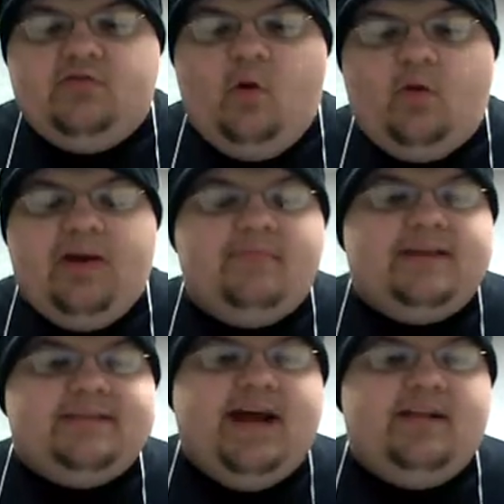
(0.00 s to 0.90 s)
Cornette
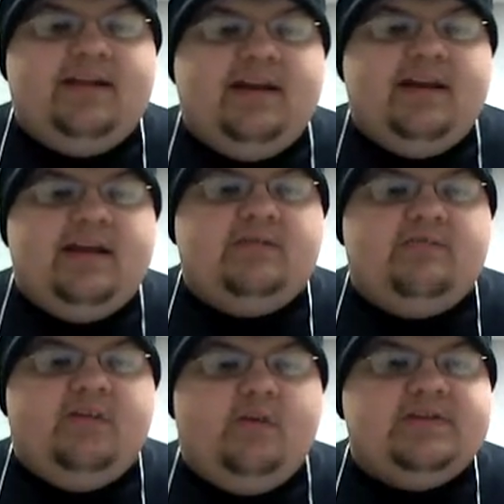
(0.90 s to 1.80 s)
mentality and
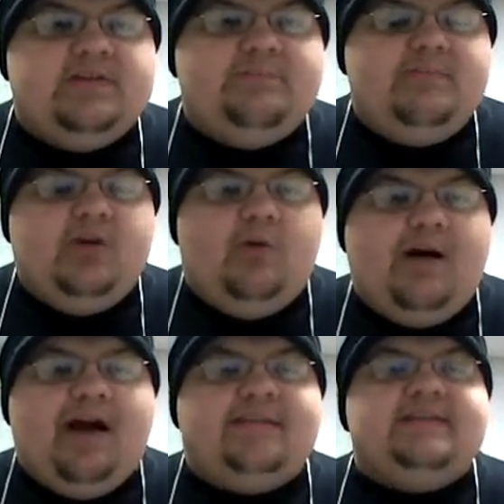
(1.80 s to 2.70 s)
influence, you know,
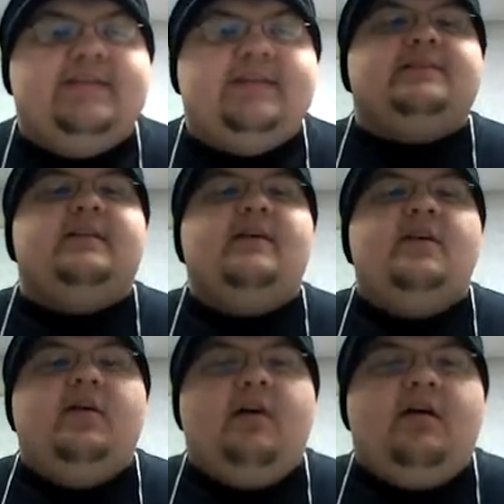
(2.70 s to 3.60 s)
behind the scenes,
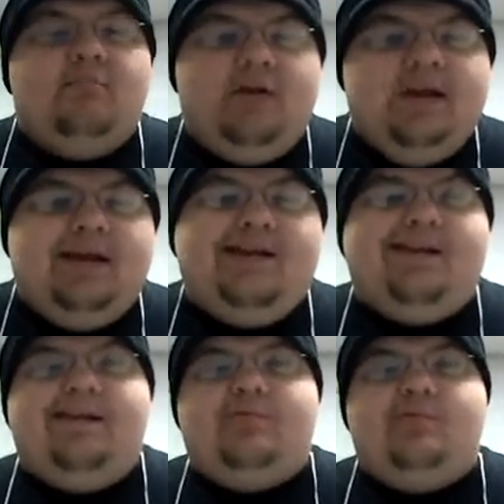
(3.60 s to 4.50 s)
booking
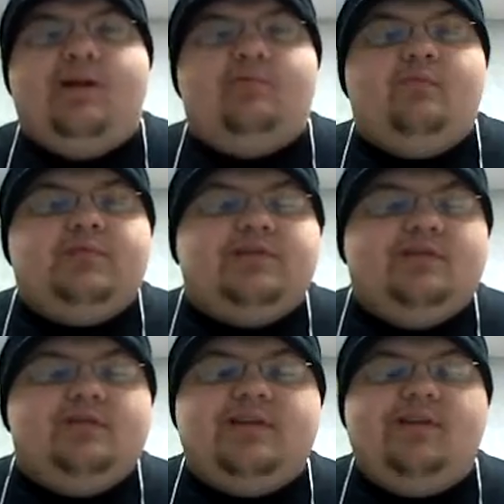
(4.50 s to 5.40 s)
and with
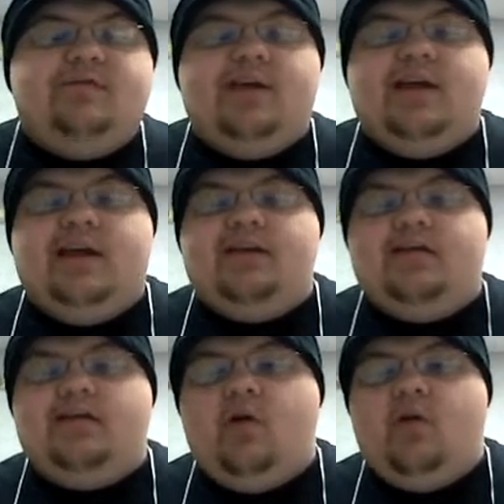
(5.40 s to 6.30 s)
certain stuff
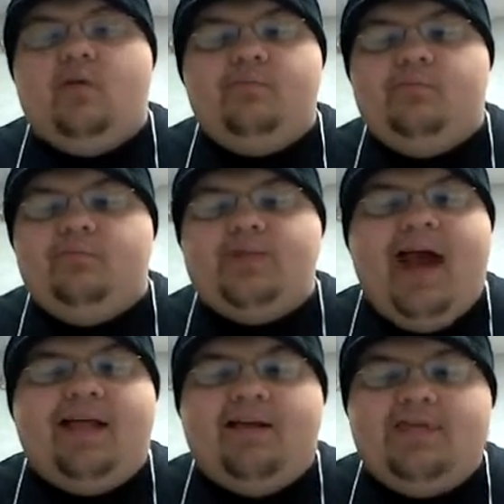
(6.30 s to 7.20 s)
and you know,
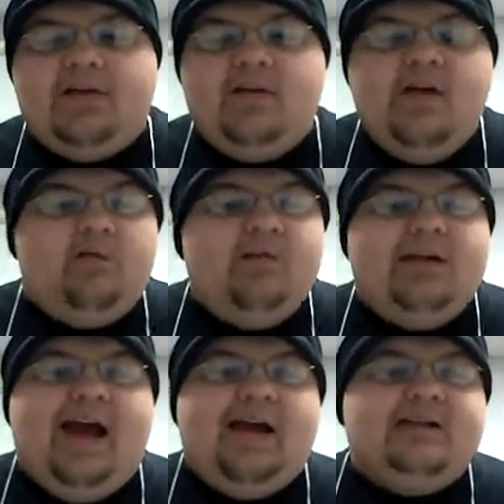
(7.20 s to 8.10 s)
talent that
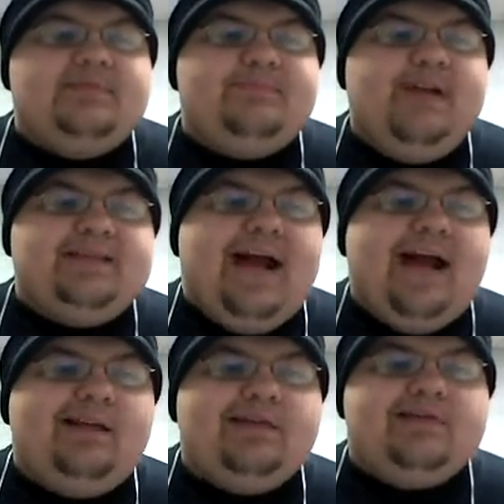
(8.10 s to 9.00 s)
really I just being a
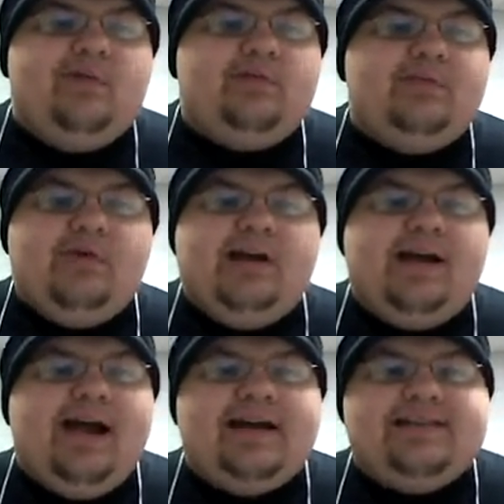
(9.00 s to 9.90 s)
talent consultant and
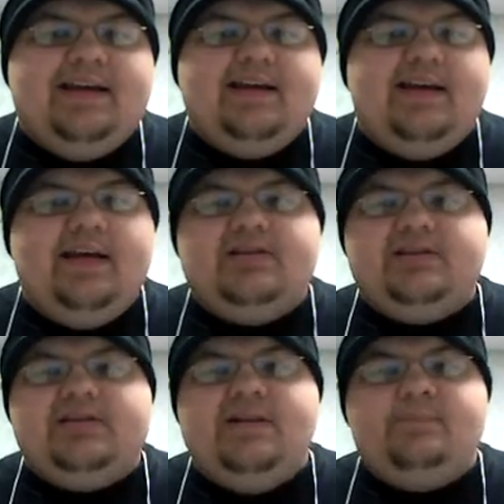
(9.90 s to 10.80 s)
bringing guys in. It
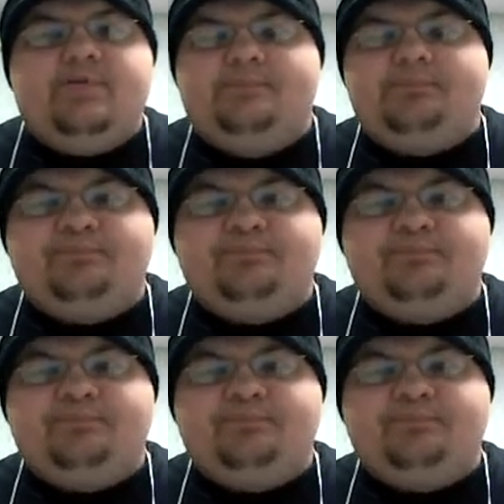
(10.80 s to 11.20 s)
just seems,